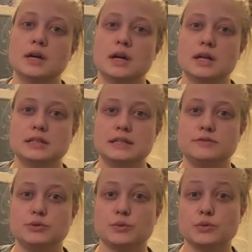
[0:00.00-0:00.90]

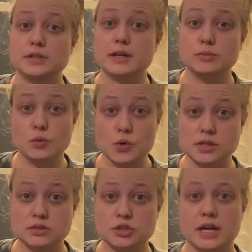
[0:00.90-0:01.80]
lived through a terrible war
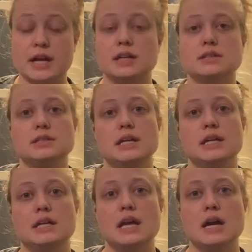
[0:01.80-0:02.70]
as a child,
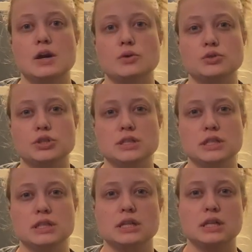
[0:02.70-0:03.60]
and now
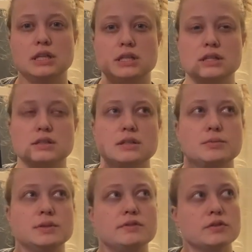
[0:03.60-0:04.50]
she is, I
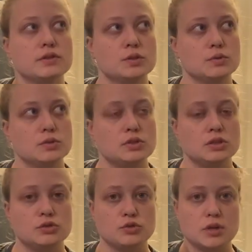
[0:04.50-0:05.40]
believe in the first one, she
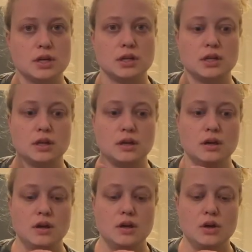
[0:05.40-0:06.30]
is trying
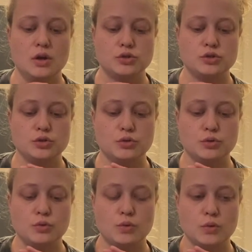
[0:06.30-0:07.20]

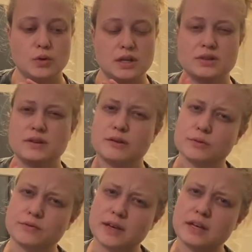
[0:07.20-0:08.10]
to either get
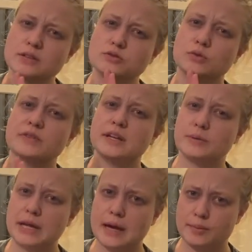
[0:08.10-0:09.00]
revenge or find out
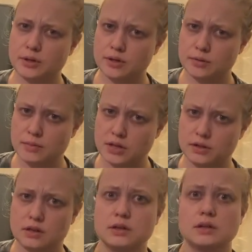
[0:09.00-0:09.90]
what happened to her
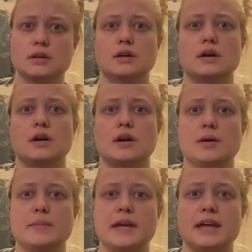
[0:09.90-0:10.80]
mother,
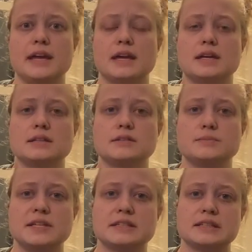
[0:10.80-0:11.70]
and
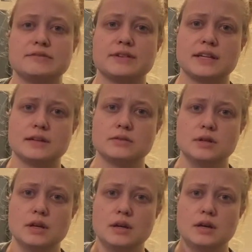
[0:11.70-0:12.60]
basically find out.
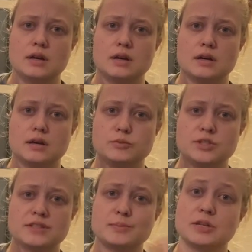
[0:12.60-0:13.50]
She
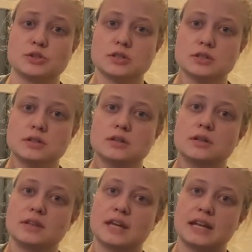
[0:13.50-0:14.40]
has a picture
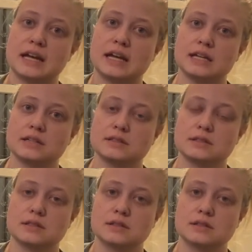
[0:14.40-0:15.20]
that has